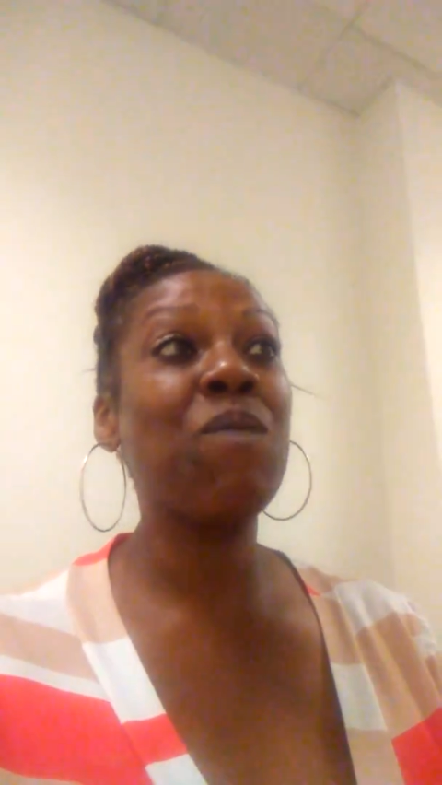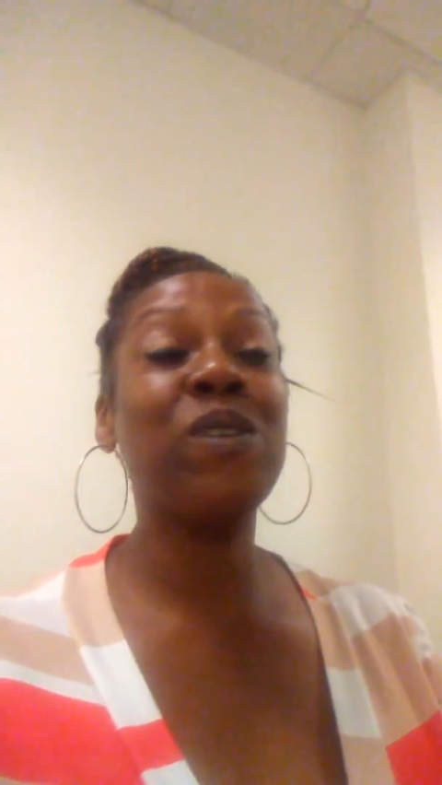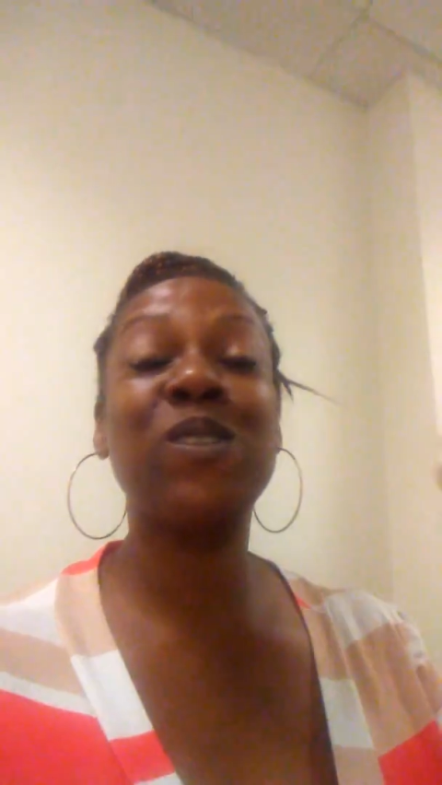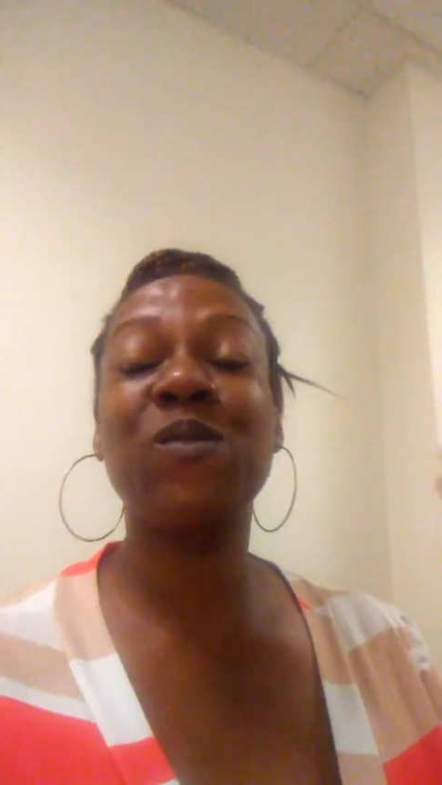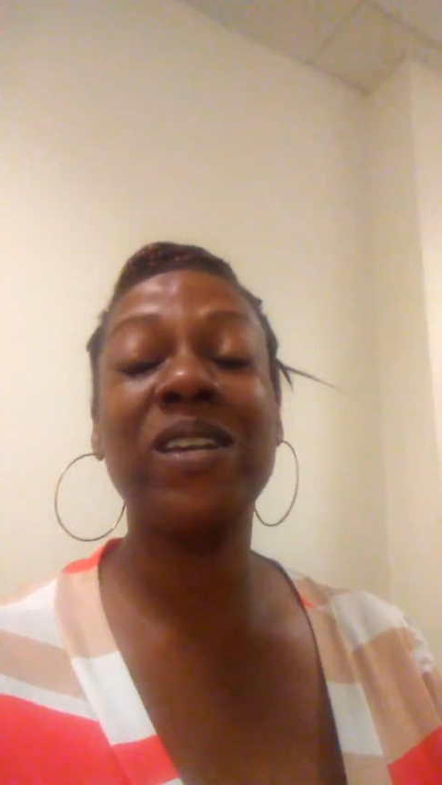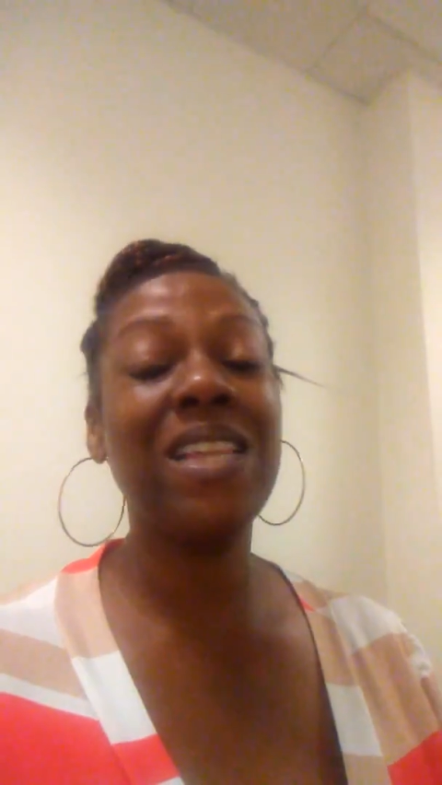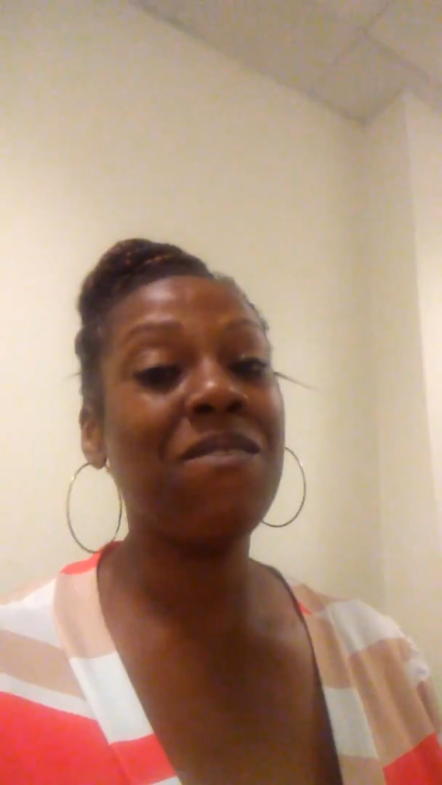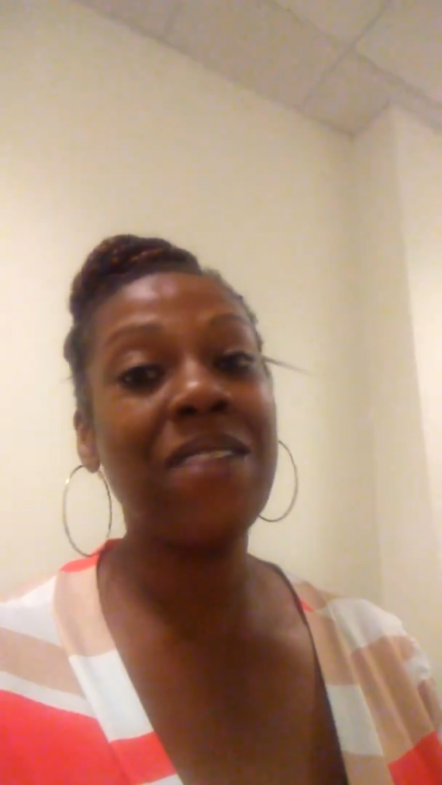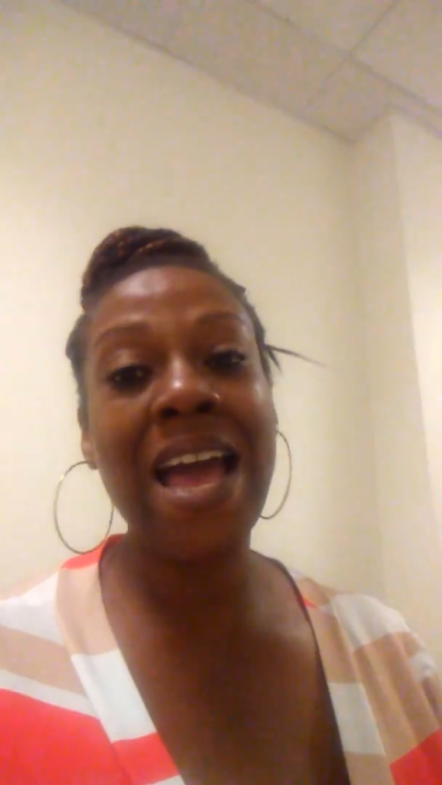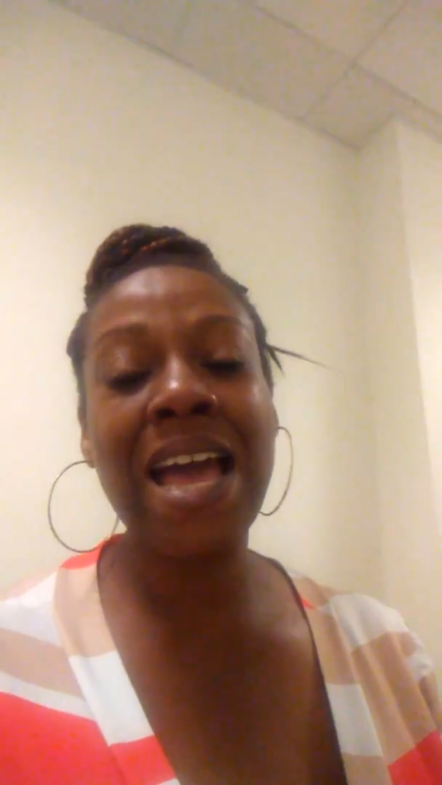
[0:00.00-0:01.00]
It was
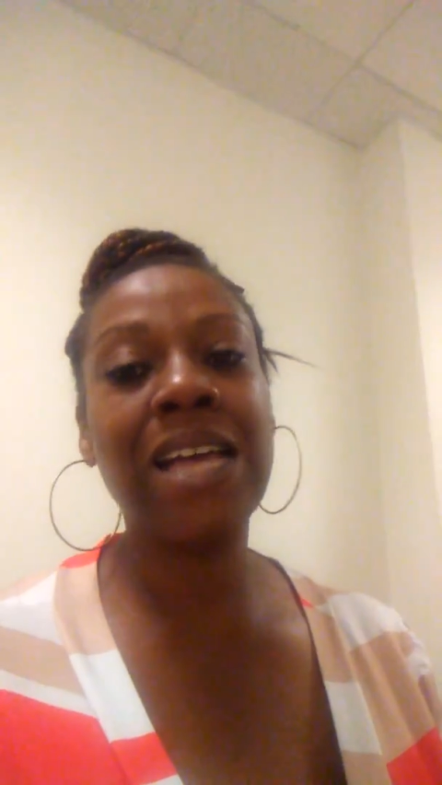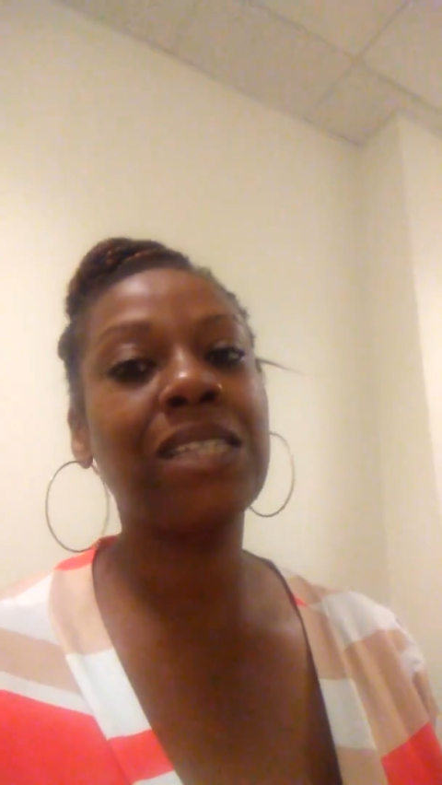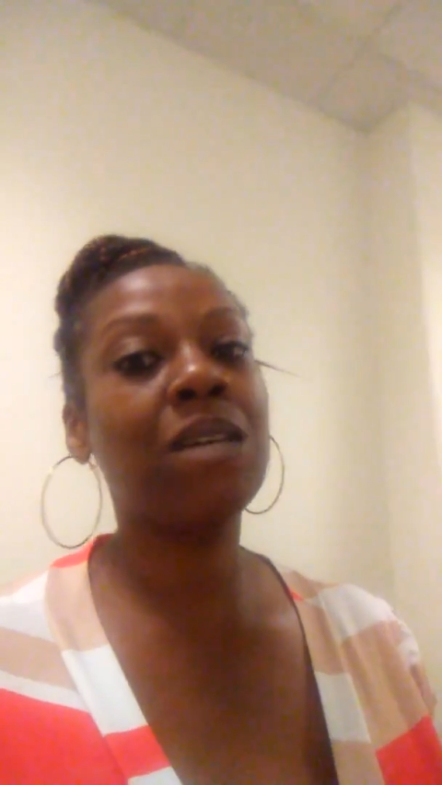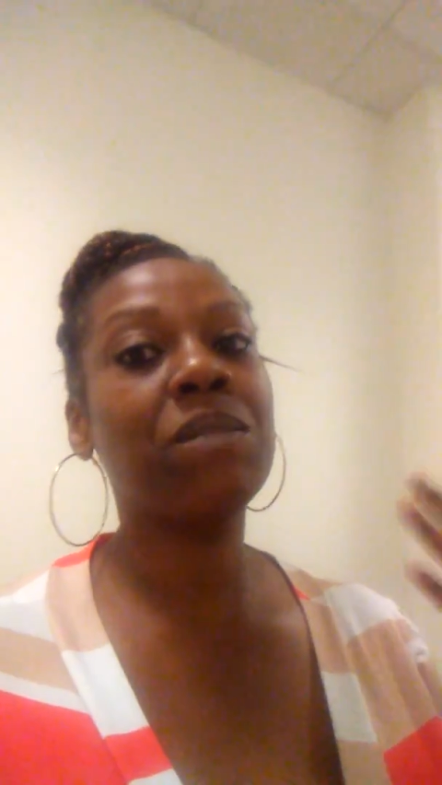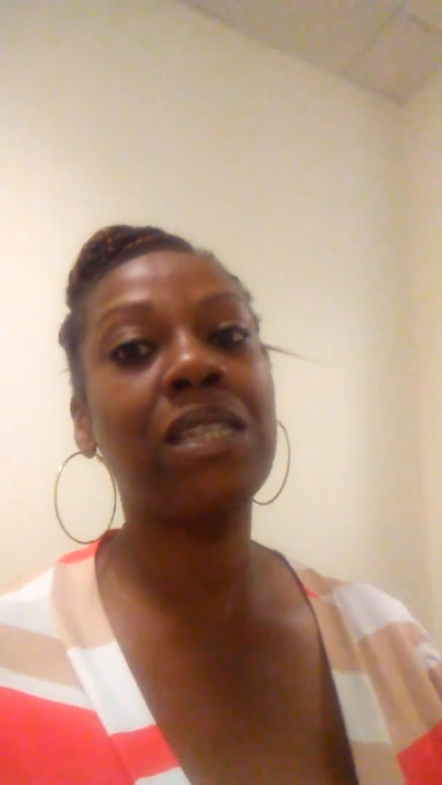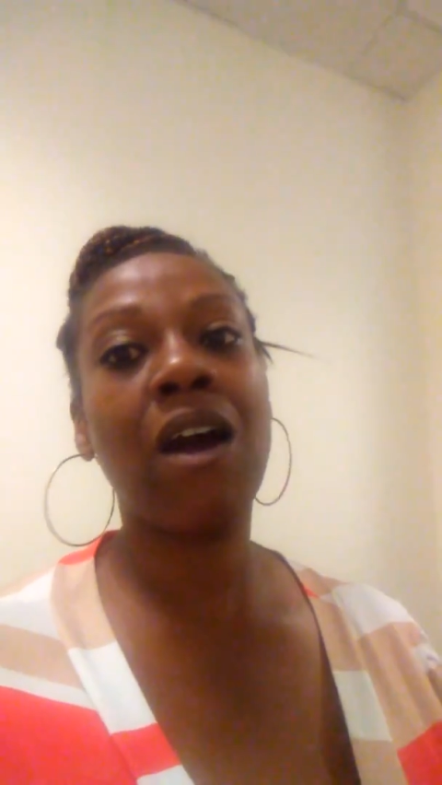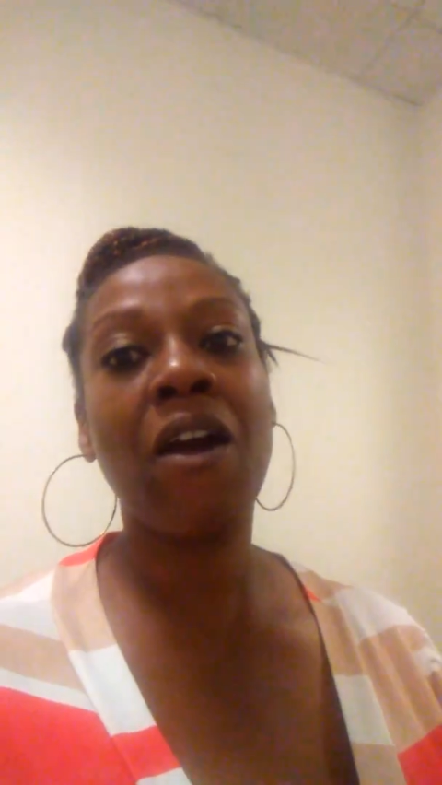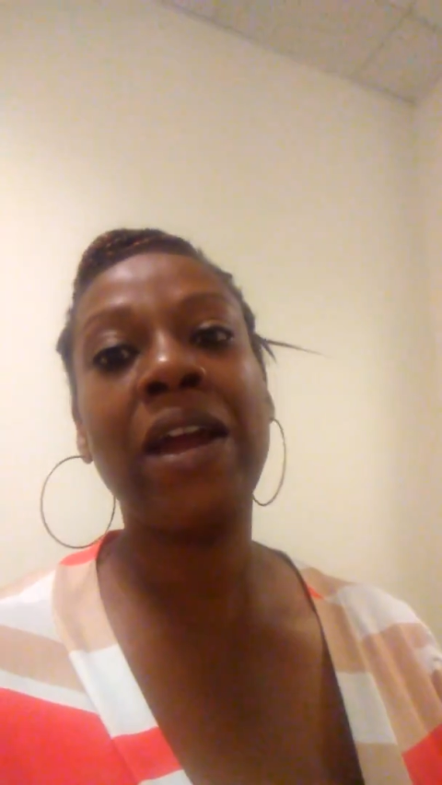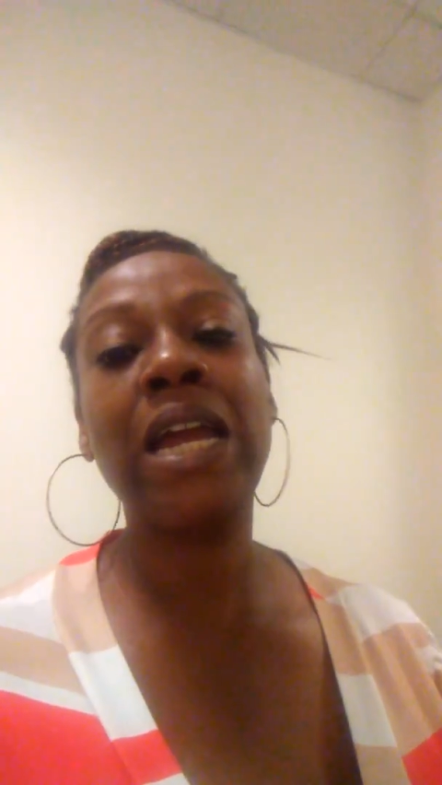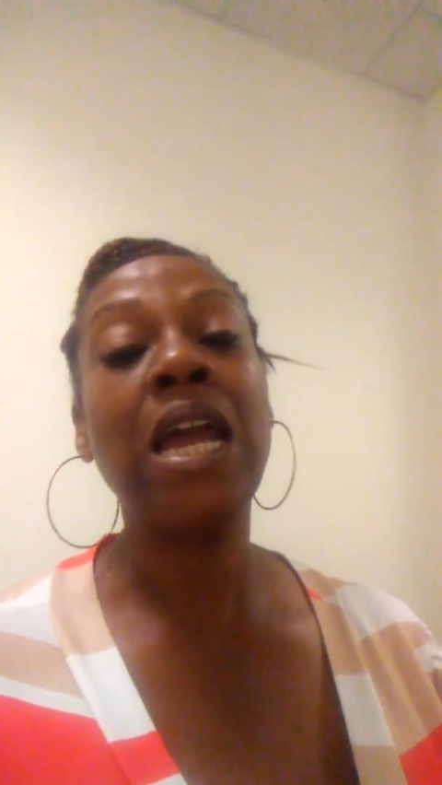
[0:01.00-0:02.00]
really fast. I'm
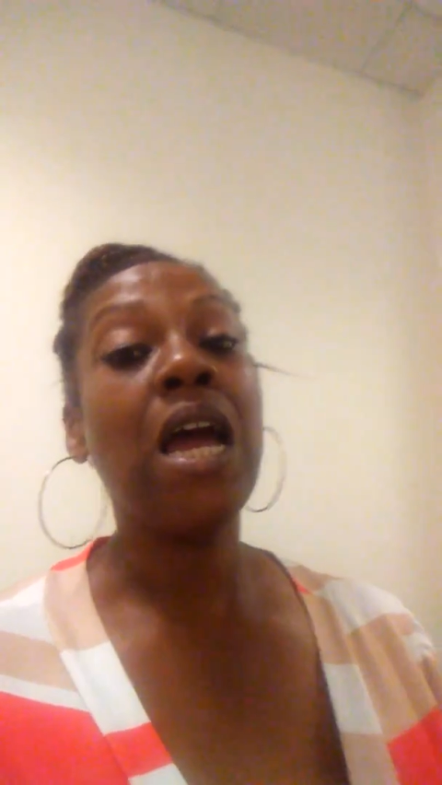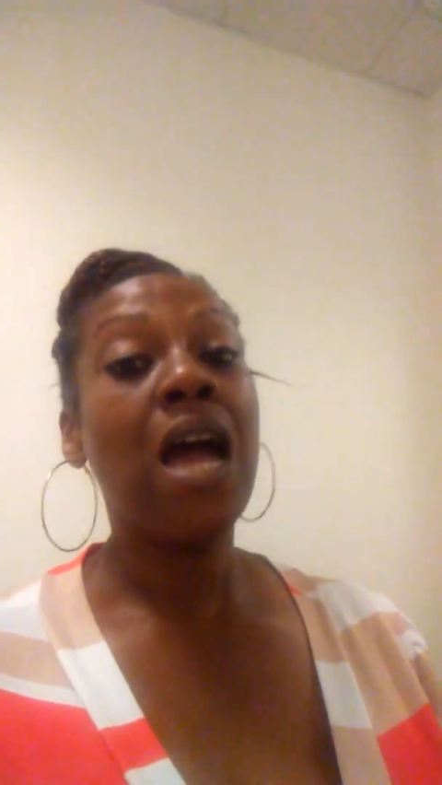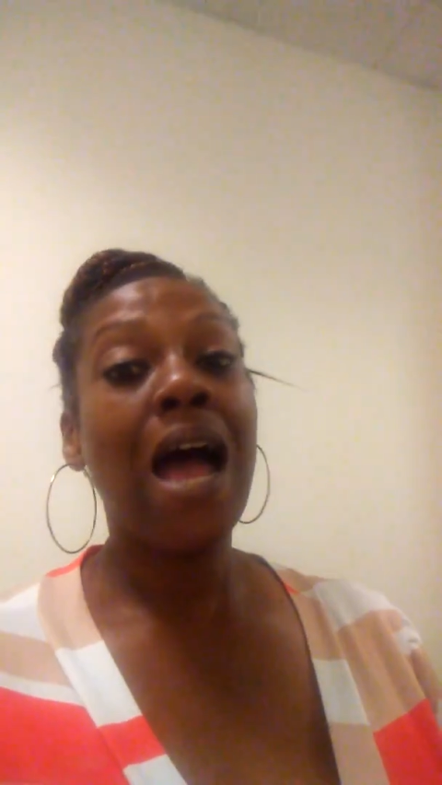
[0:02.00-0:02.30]
sorry.